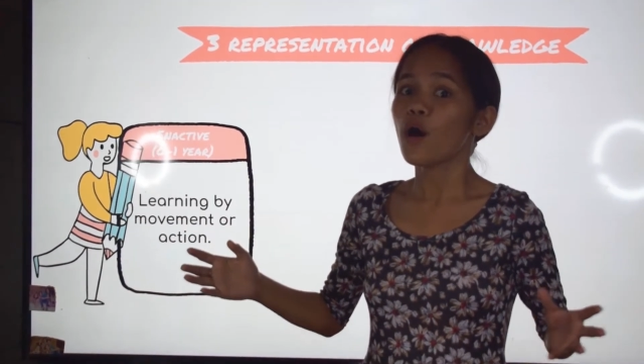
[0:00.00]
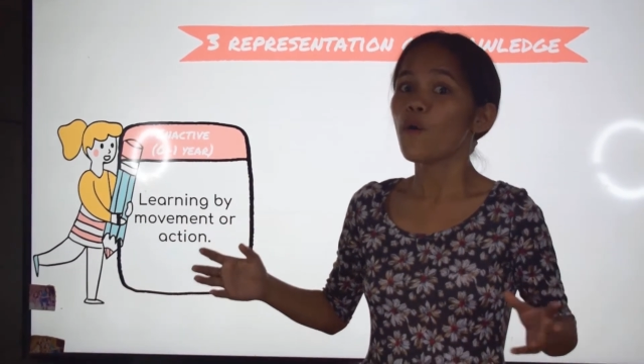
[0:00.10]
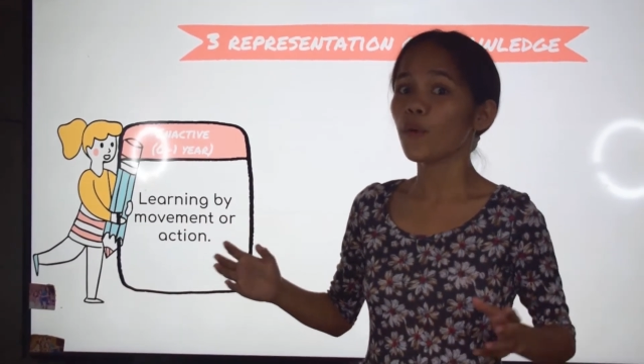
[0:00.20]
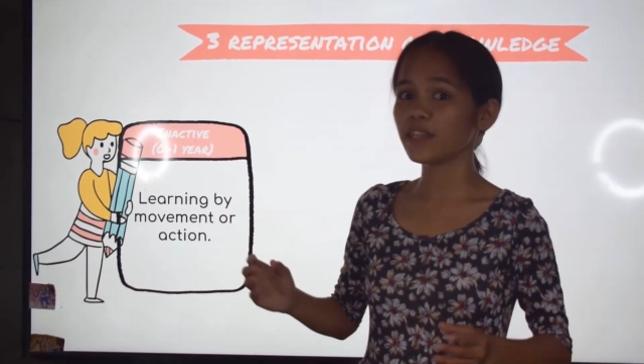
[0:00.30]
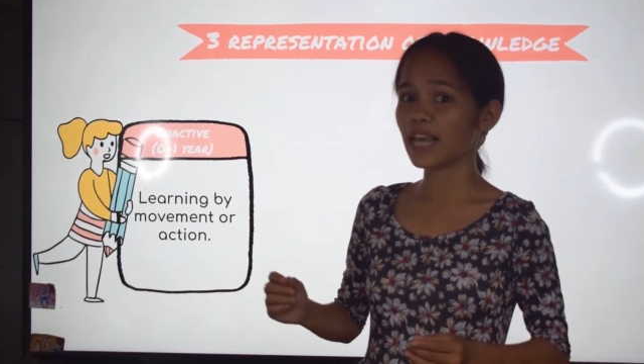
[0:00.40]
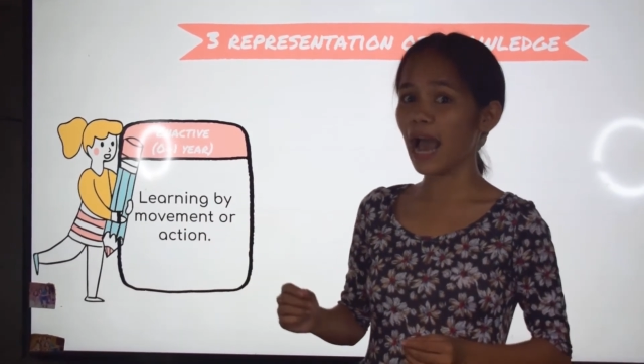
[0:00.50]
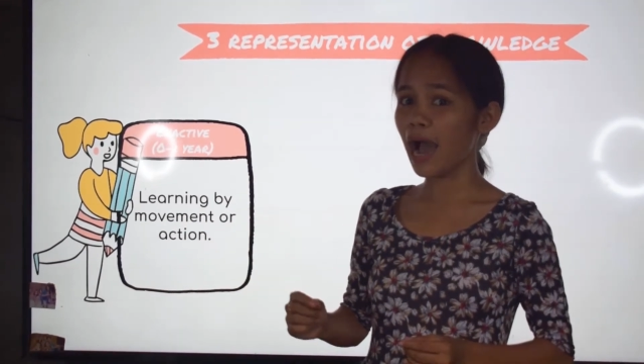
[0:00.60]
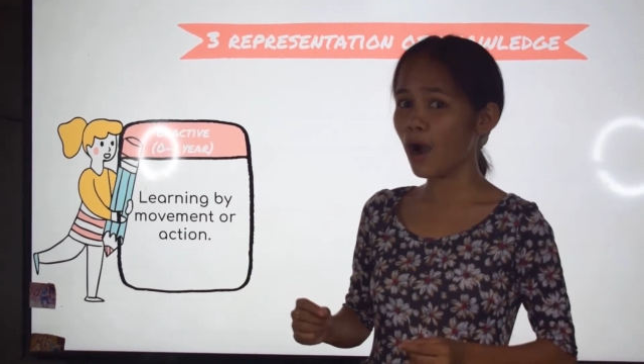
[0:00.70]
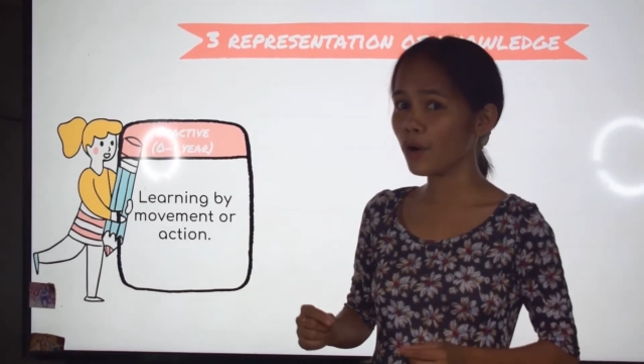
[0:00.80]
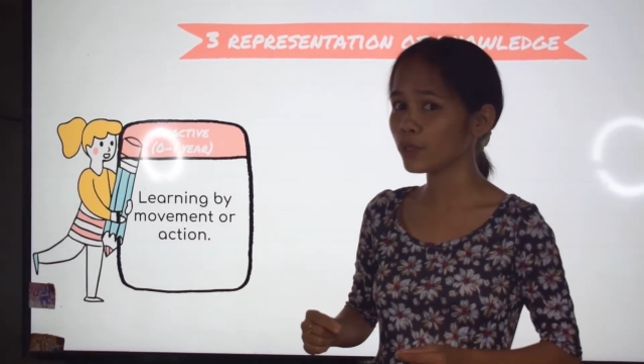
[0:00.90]

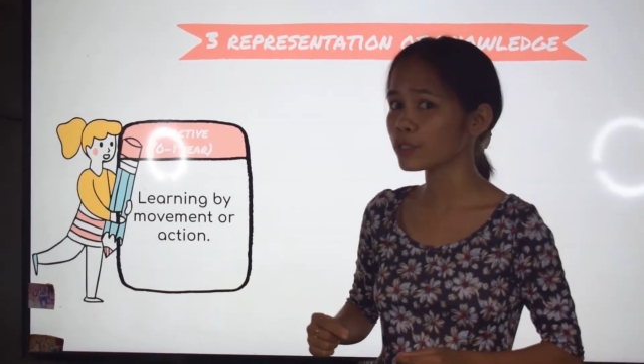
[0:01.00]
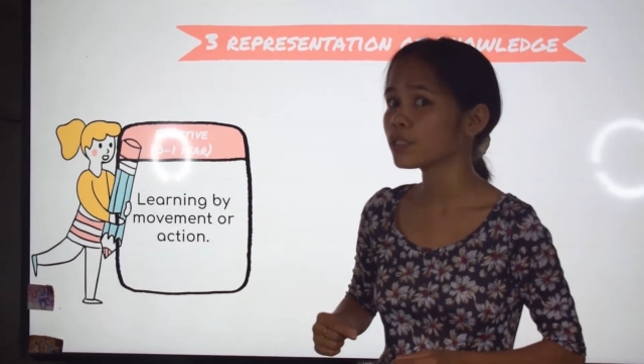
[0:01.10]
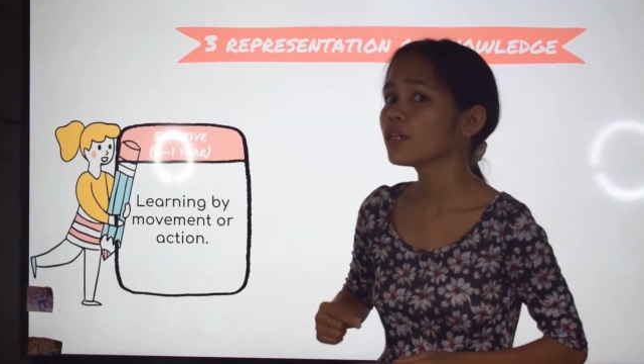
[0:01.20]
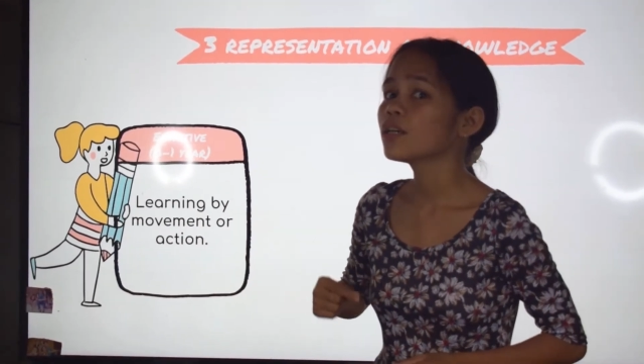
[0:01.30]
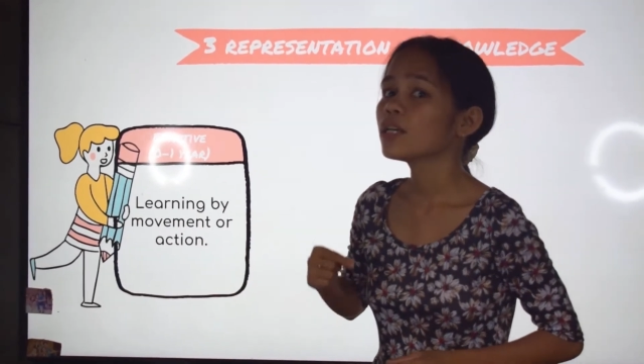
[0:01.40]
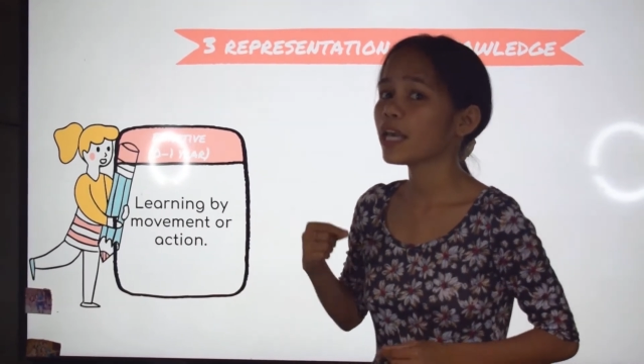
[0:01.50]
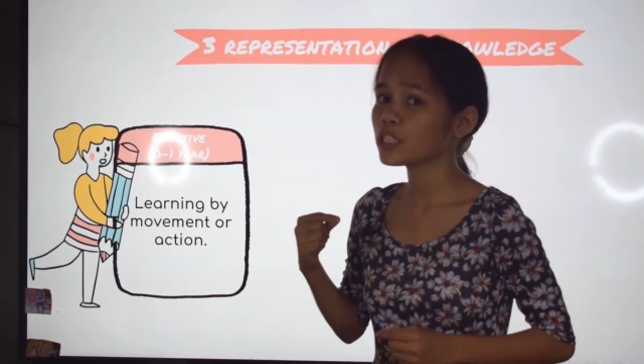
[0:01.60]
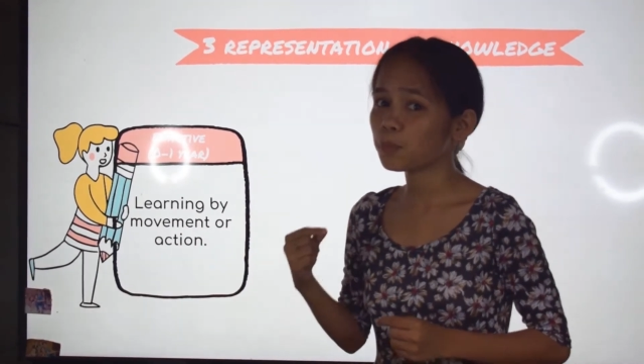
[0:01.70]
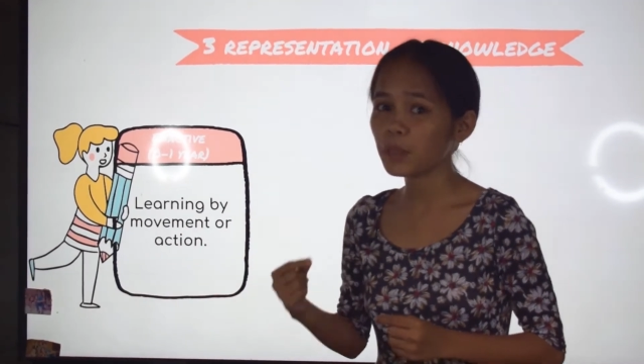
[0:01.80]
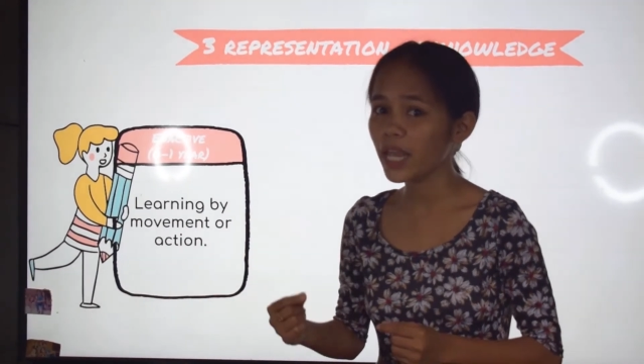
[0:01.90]
without
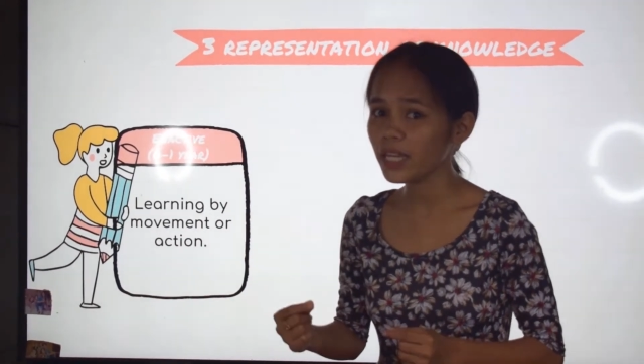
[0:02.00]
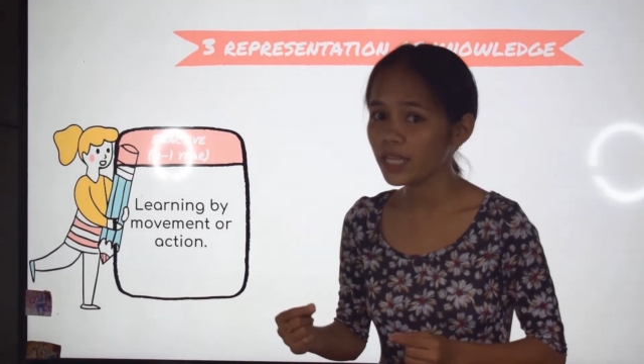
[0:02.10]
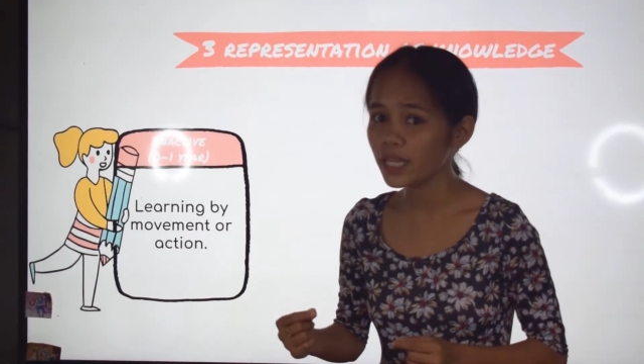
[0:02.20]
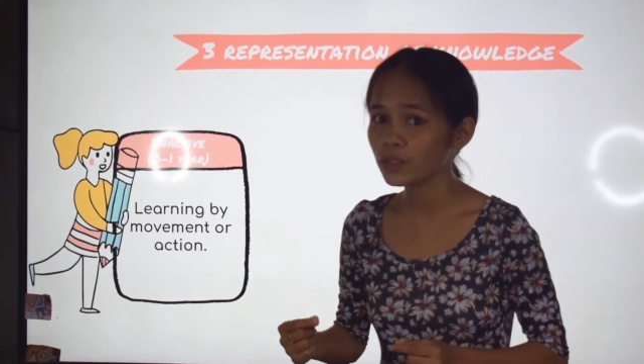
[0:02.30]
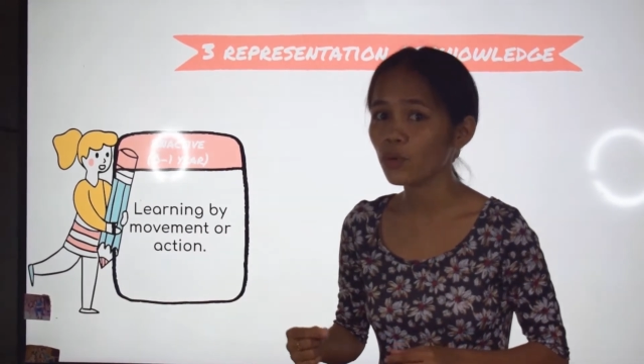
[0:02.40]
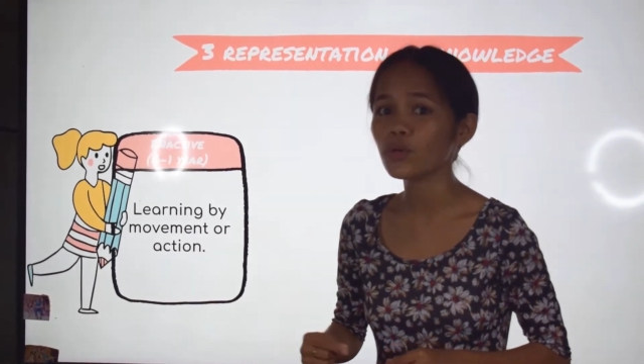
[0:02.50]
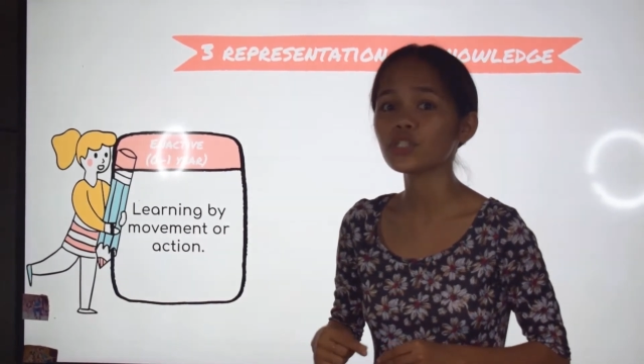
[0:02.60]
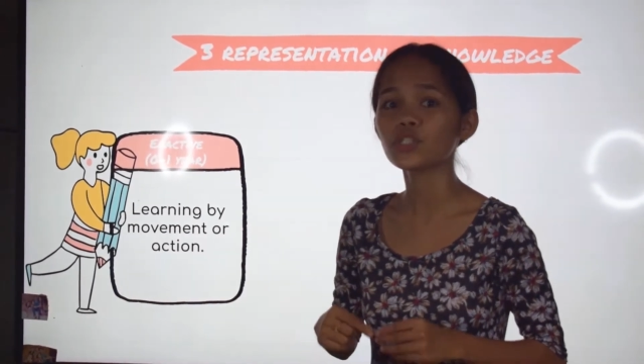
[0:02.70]
explaining it or